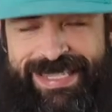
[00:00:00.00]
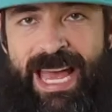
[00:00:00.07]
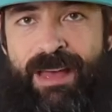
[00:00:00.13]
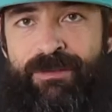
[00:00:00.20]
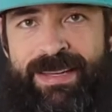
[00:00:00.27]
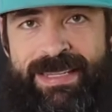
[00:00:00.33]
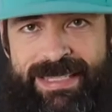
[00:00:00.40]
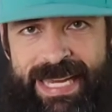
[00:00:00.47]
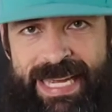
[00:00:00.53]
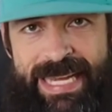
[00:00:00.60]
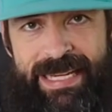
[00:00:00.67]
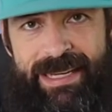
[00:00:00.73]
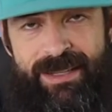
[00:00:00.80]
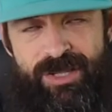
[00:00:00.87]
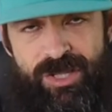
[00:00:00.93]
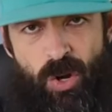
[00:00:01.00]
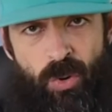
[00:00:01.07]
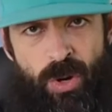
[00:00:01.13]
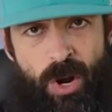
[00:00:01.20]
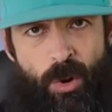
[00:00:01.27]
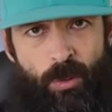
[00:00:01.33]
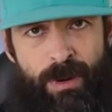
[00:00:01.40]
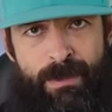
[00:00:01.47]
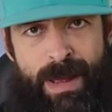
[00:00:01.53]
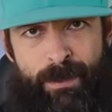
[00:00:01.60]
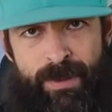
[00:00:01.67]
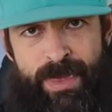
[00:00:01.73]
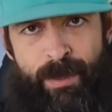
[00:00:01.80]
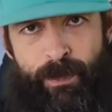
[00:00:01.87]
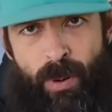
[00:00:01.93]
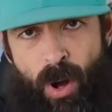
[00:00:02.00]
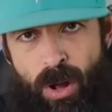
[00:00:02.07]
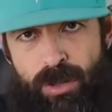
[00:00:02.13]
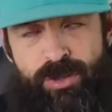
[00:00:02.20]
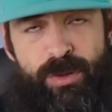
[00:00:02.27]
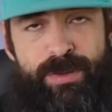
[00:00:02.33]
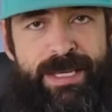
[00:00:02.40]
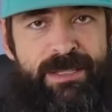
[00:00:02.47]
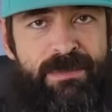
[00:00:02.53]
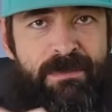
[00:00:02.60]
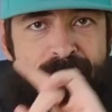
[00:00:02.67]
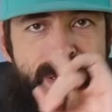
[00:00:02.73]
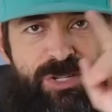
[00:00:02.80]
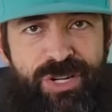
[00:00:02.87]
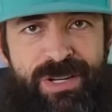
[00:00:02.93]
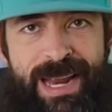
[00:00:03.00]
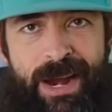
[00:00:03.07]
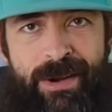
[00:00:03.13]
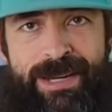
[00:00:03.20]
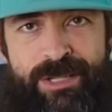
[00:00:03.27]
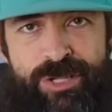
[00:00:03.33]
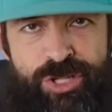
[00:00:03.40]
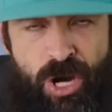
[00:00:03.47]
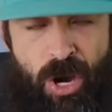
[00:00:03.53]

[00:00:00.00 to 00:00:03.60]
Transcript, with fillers: 17. And so remember that Paul's on these missionary